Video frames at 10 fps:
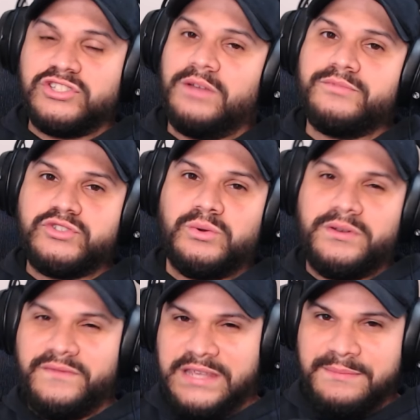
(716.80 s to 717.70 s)
some
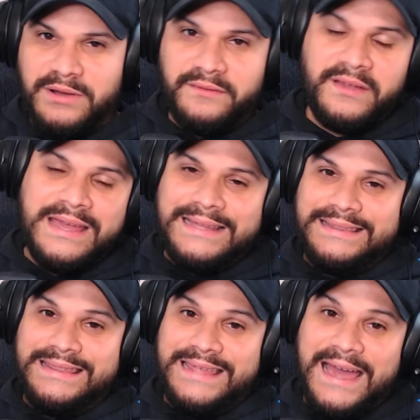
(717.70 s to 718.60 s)
sort of debuff
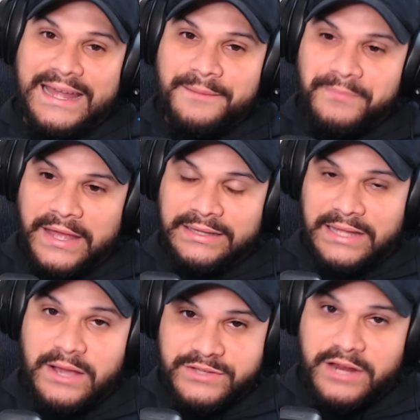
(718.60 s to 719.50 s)
that
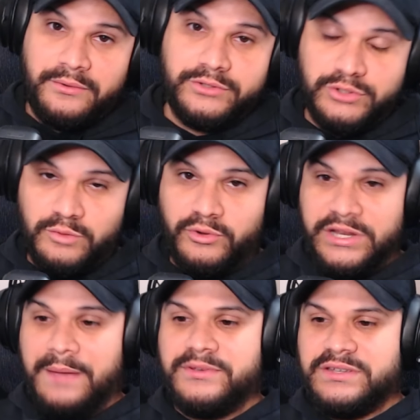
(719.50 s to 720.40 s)
allows Acheron to do more
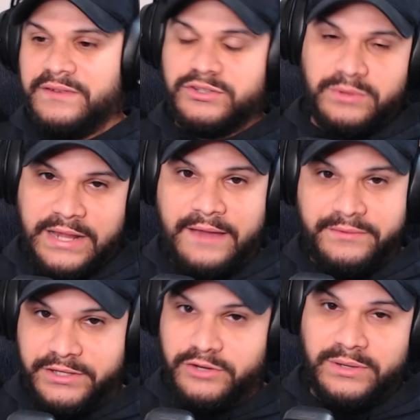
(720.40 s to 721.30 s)
damage, Aventurine
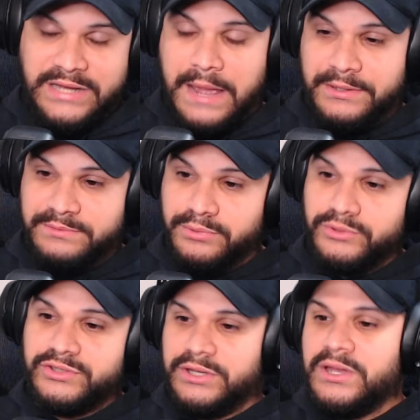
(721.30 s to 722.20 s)
having the crit damage
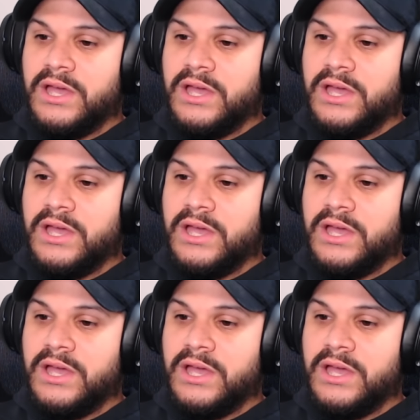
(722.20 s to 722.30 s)
boost,